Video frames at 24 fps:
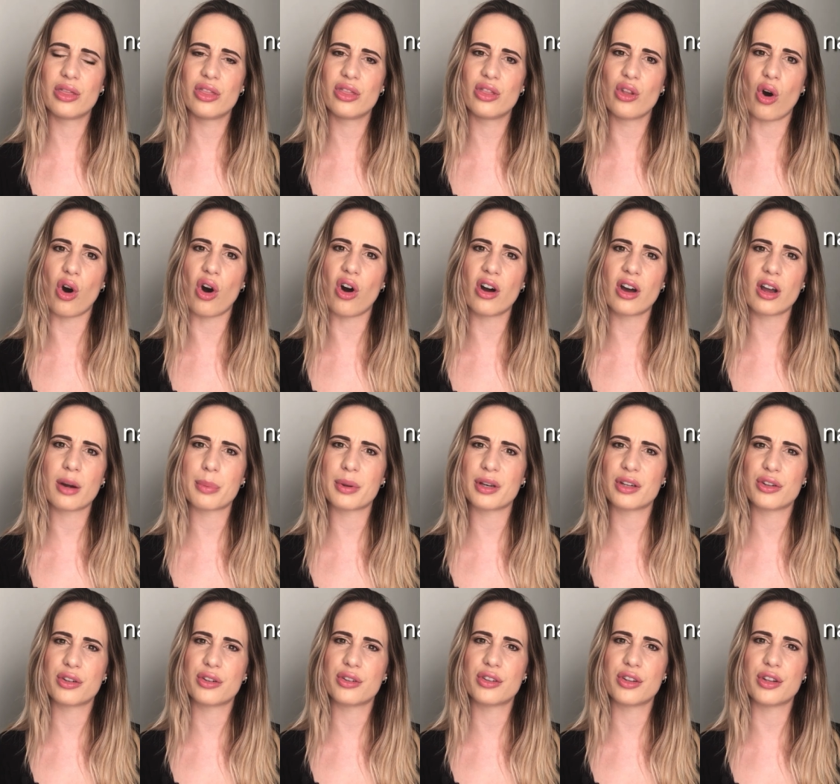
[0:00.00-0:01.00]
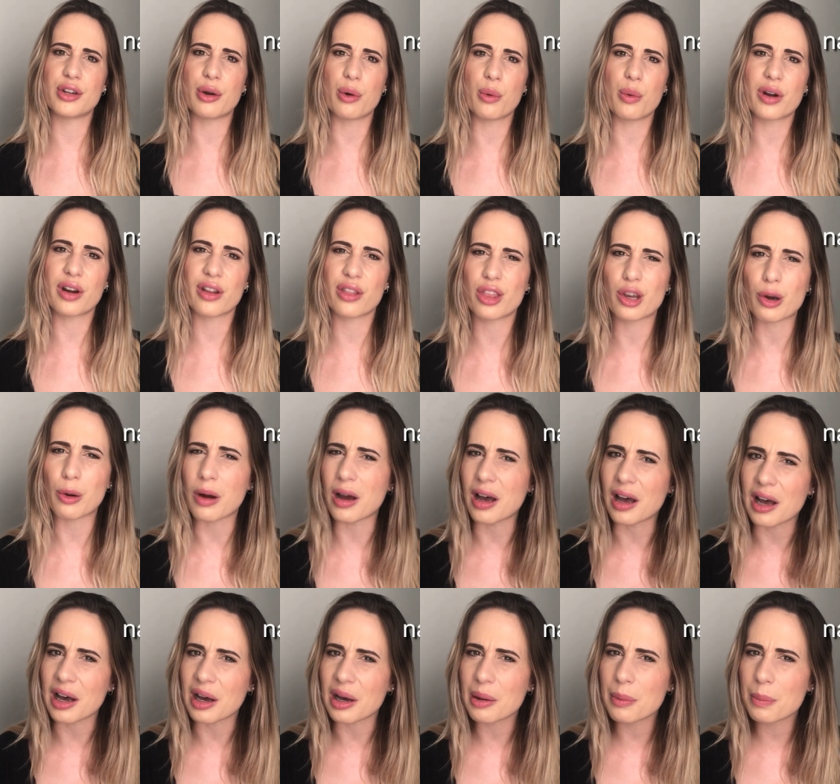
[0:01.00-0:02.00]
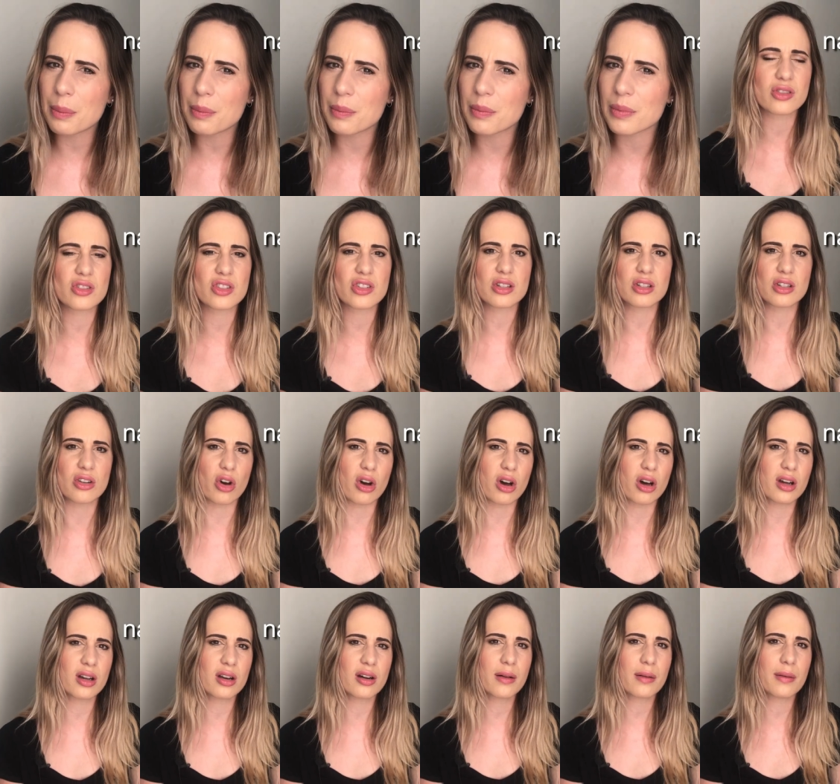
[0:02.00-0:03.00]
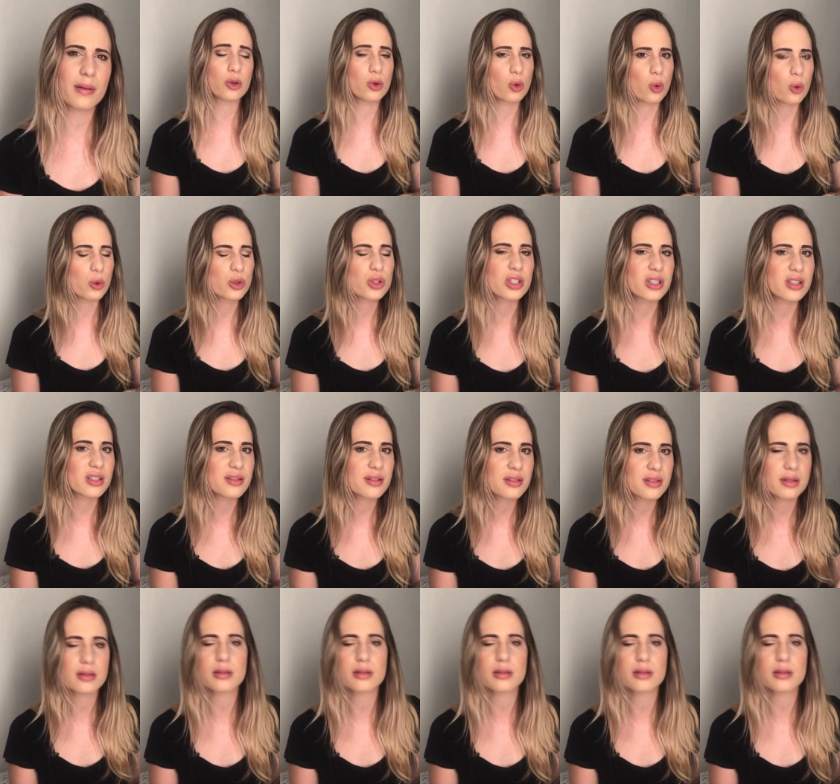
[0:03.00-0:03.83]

not, but you don't want to throw up? Just not nauseous,